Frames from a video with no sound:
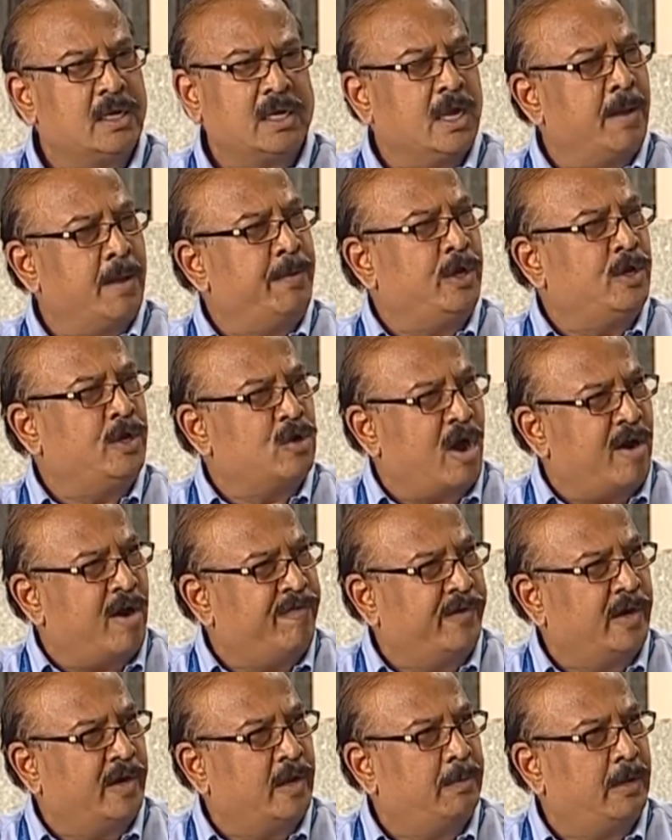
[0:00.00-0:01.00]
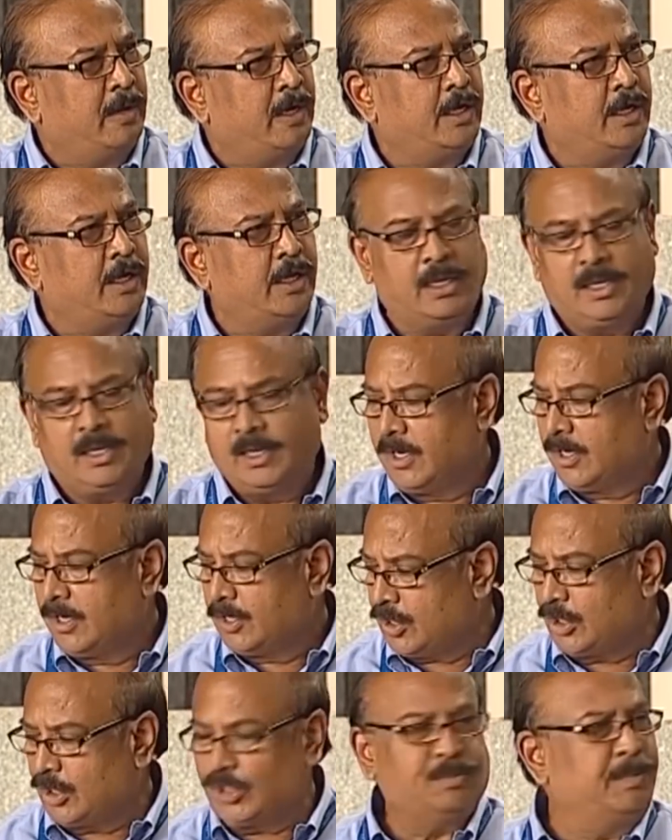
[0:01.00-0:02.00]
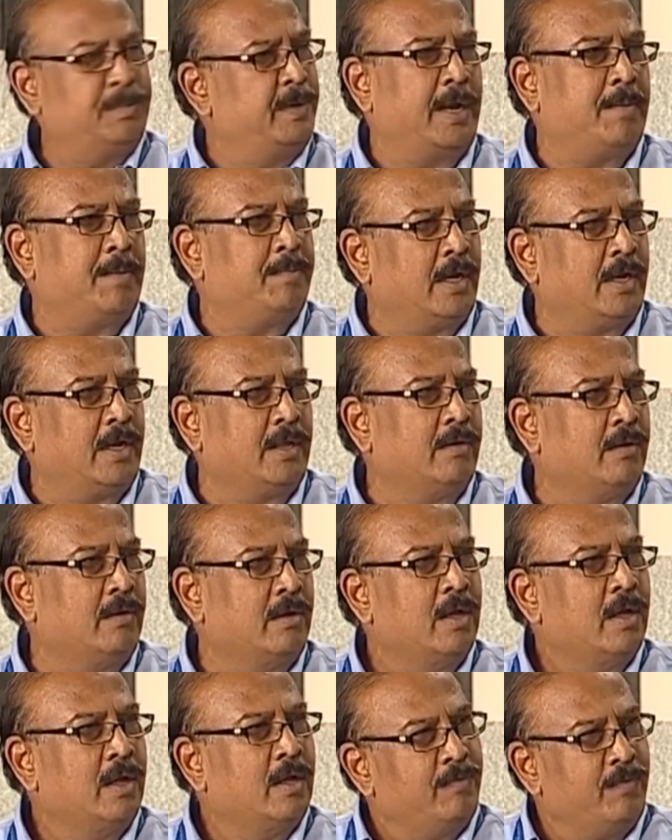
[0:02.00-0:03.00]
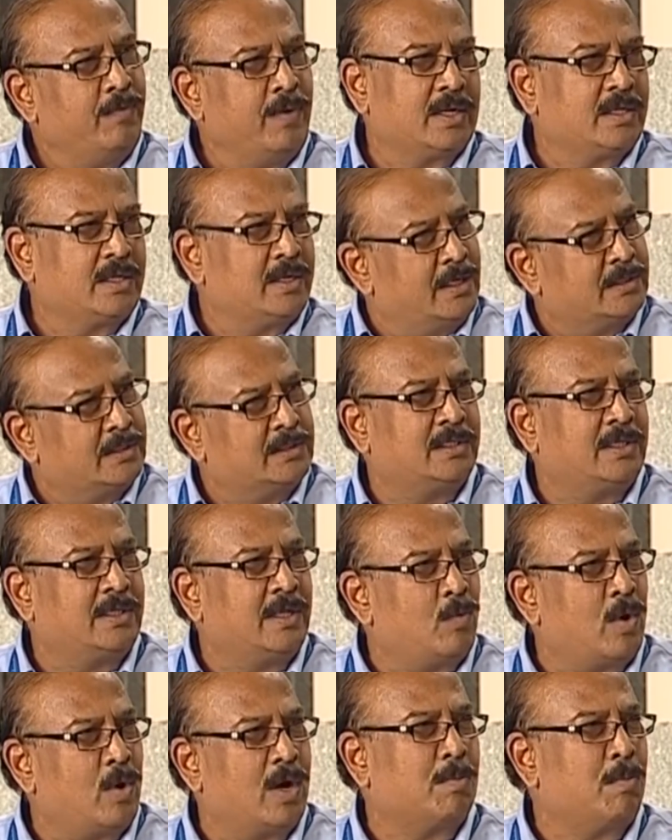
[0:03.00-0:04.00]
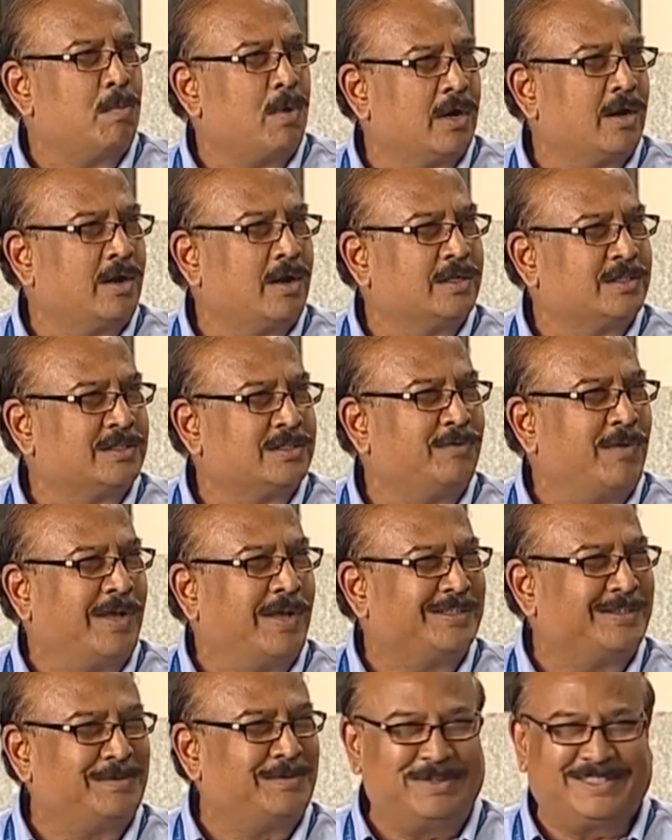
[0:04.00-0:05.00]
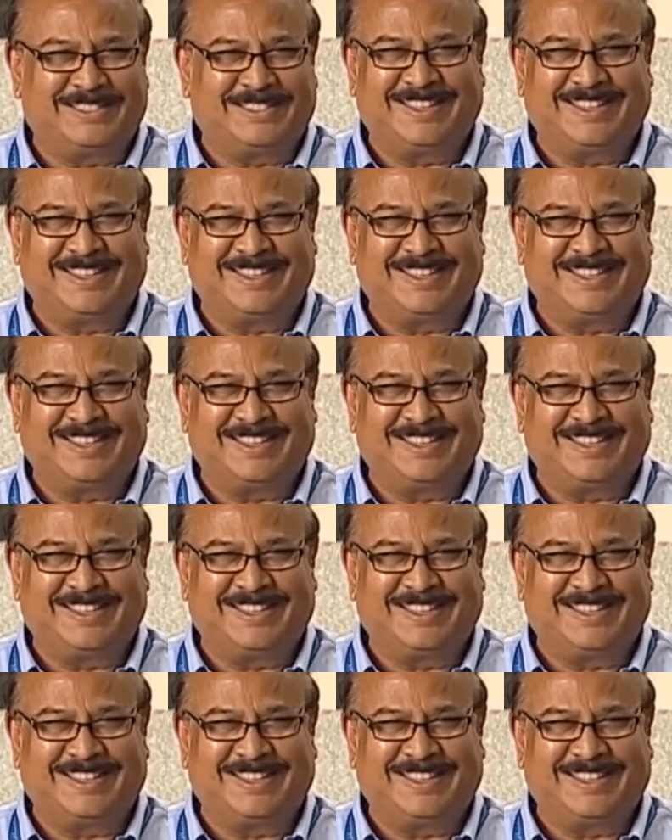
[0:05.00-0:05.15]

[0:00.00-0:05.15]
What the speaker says: Coming to affordability, trust me, I'm telling you, we are lesser than water bottle cost of vaccine.